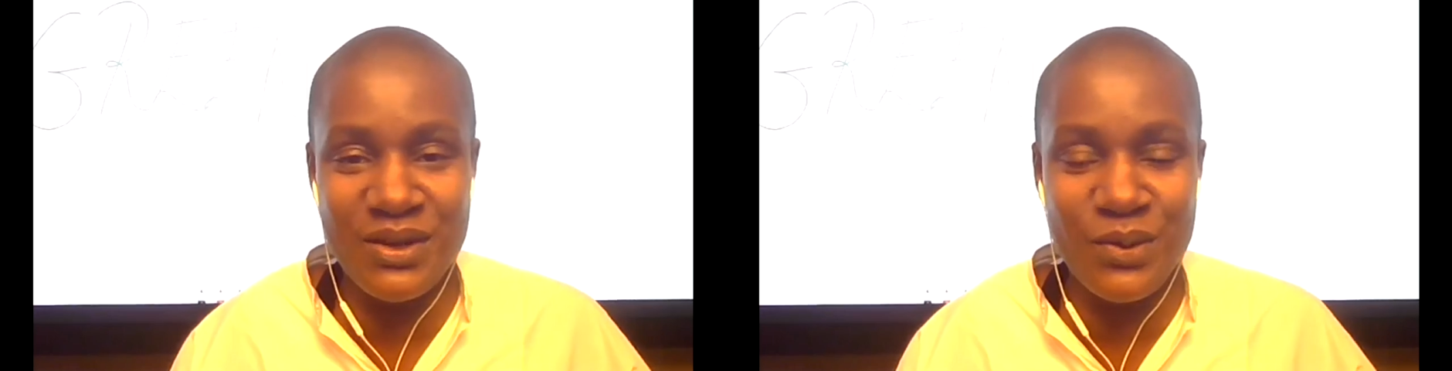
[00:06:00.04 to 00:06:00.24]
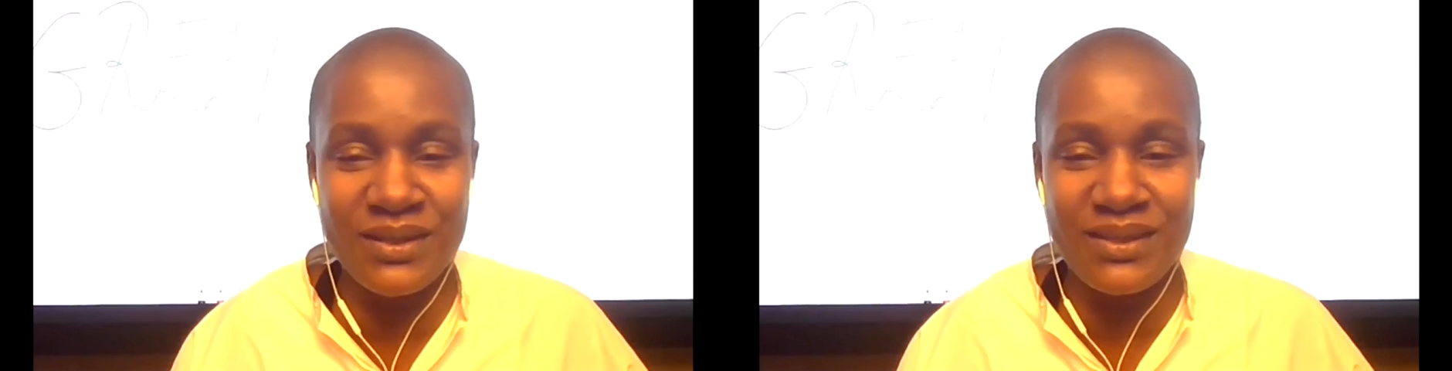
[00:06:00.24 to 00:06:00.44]

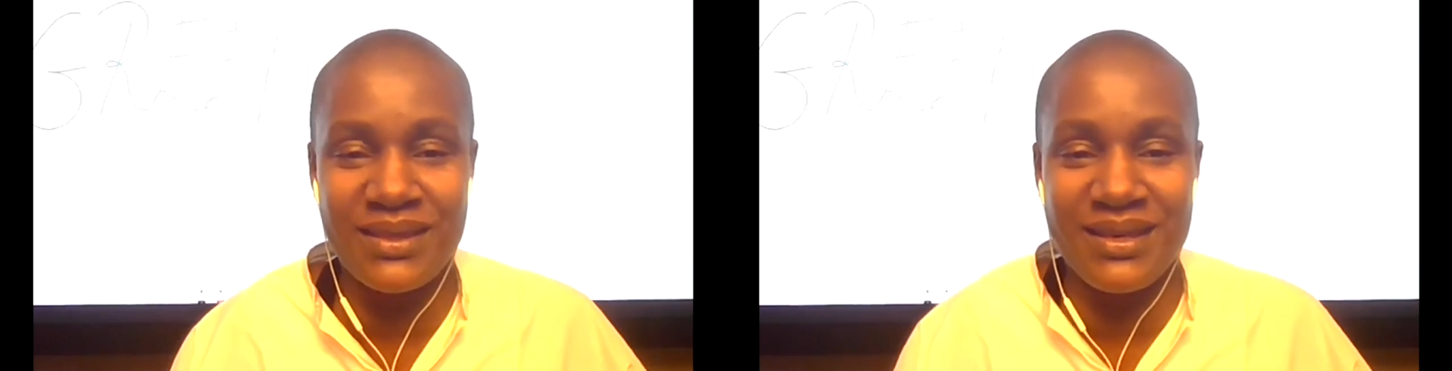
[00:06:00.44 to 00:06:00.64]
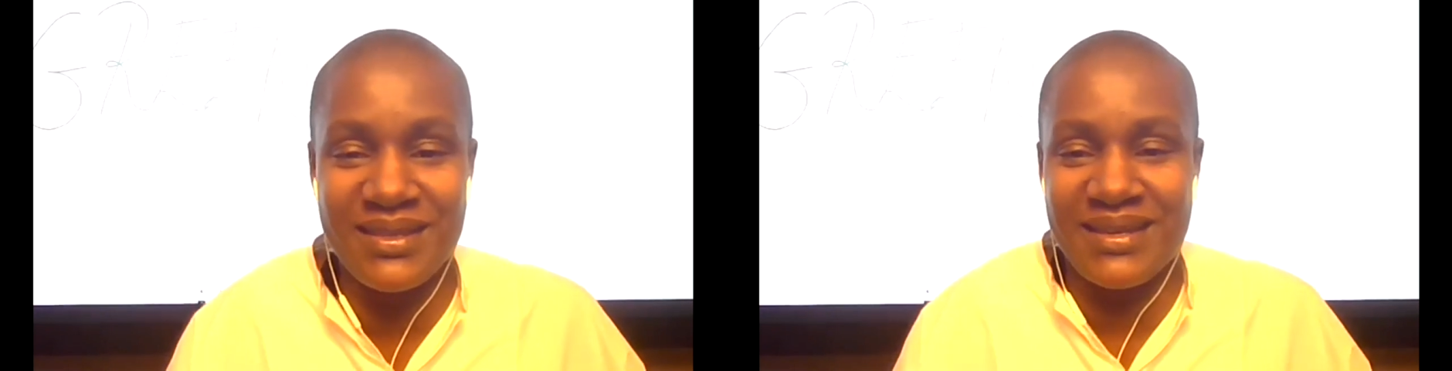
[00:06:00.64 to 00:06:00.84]
the only
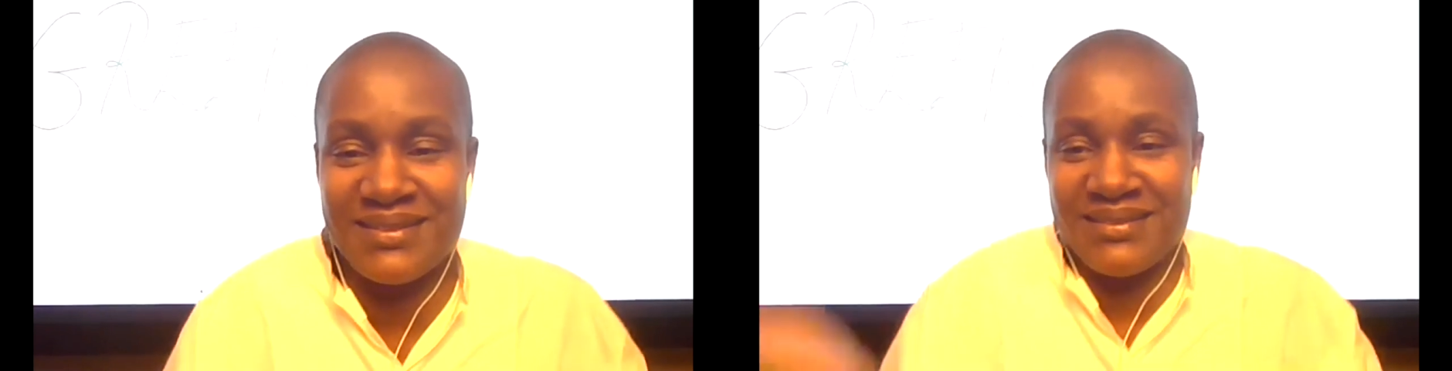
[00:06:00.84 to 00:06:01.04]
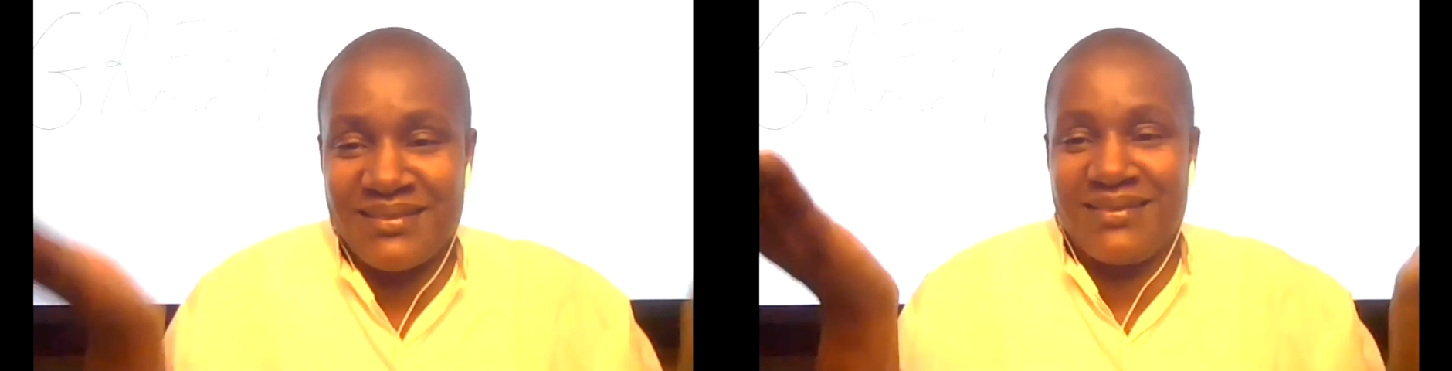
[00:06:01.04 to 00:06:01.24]
thing
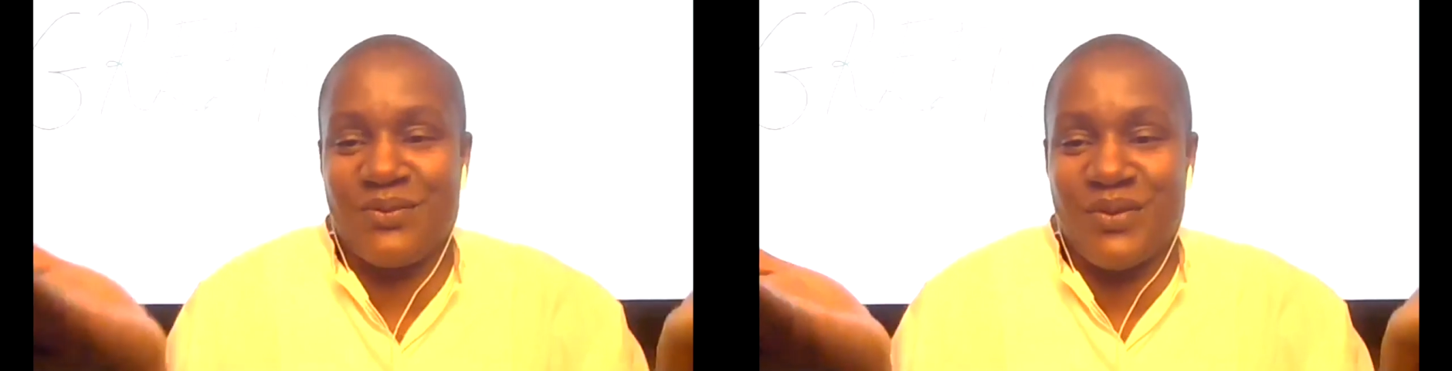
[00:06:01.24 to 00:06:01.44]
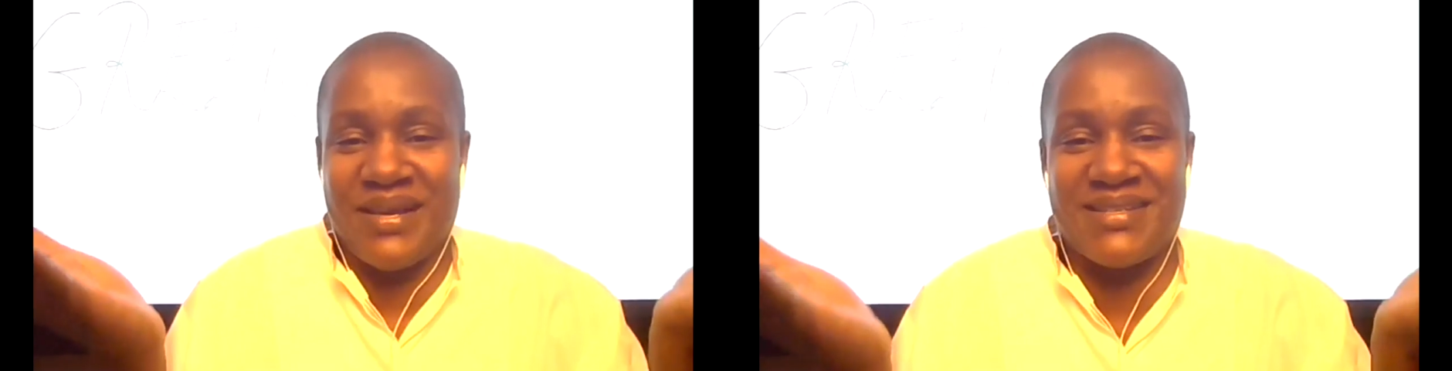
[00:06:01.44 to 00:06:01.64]
that
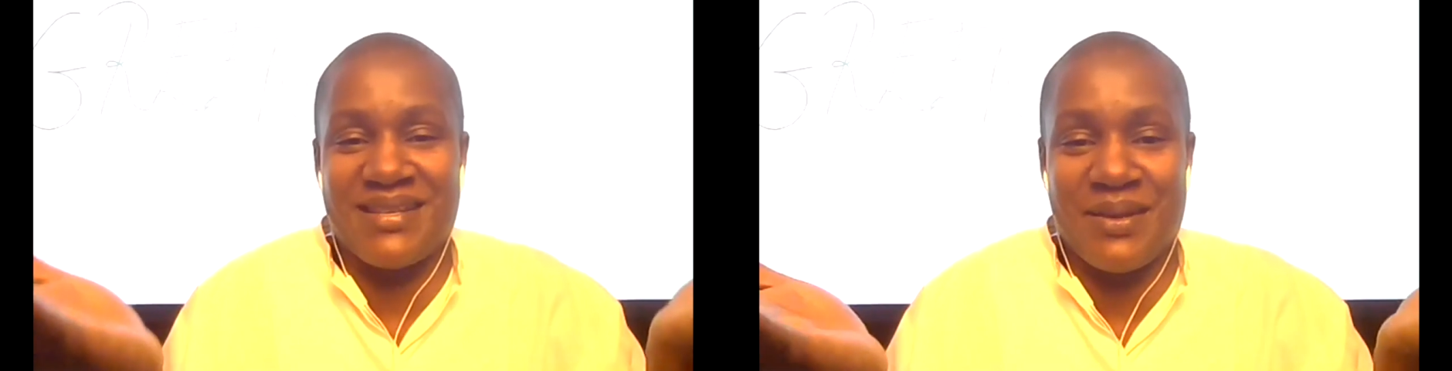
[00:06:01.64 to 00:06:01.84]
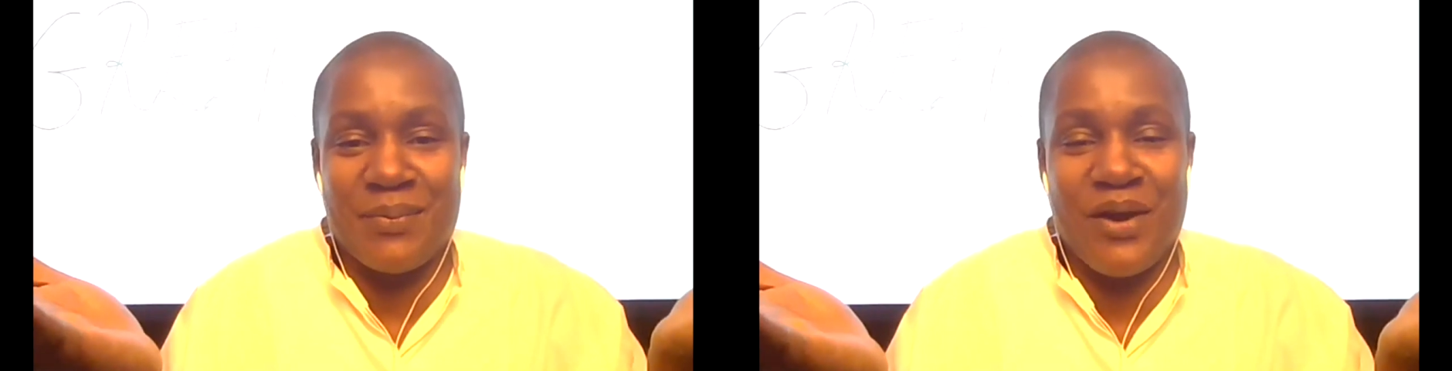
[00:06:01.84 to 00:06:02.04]
raised
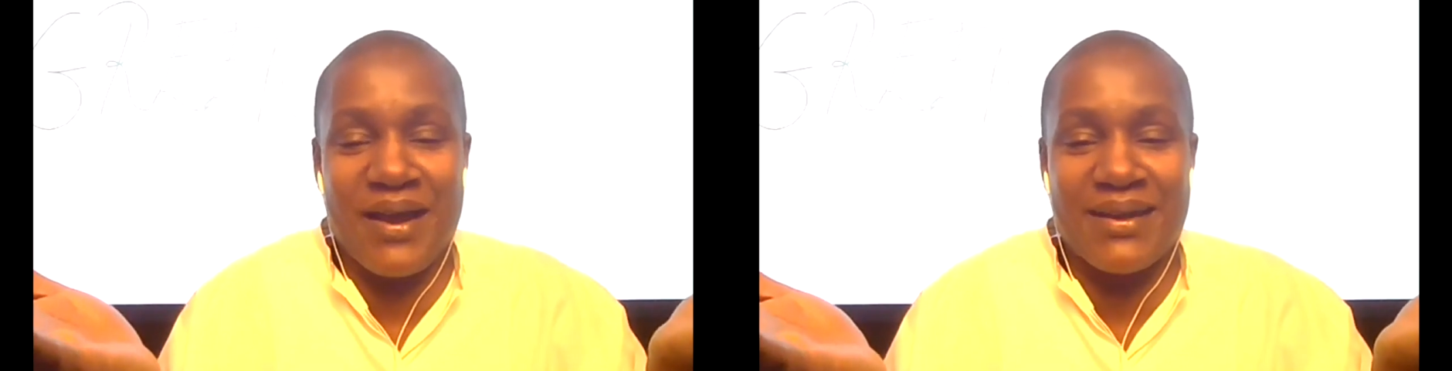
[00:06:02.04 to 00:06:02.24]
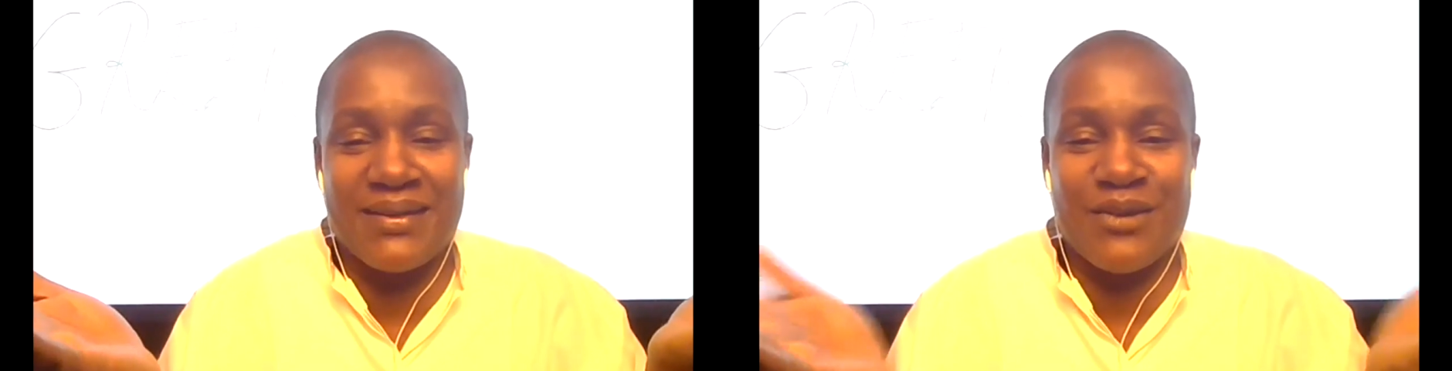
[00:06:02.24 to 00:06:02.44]
it up
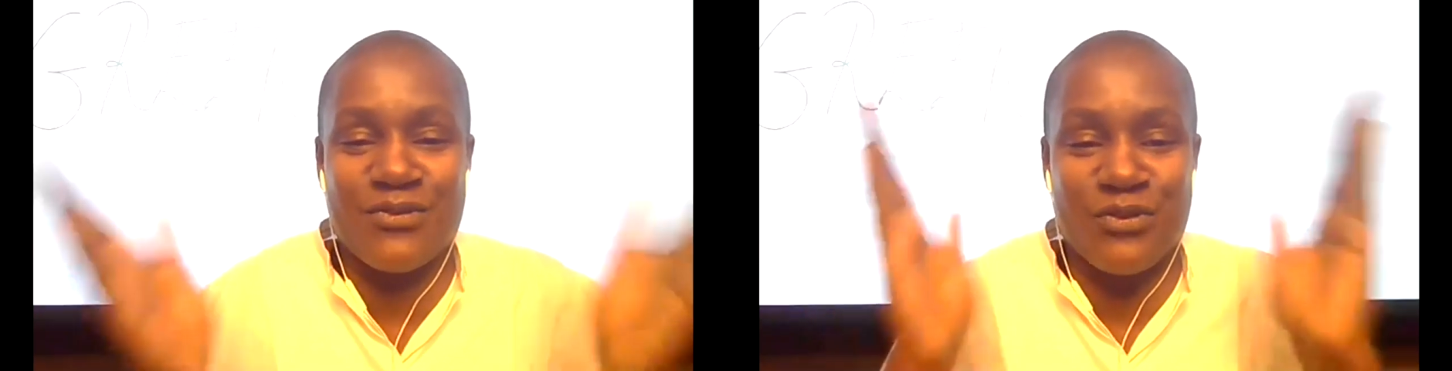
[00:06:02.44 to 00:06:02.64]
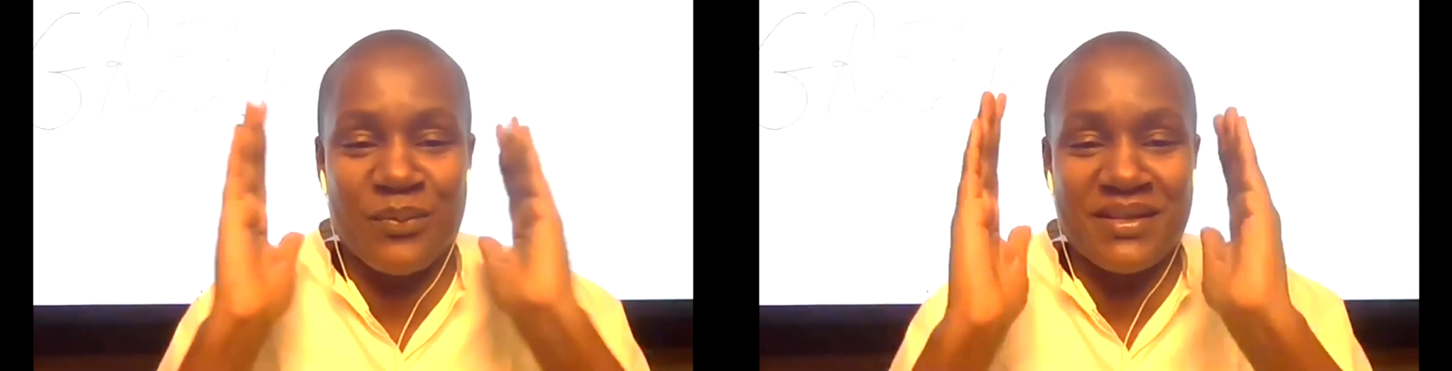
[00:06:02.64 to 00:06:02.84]
high enough for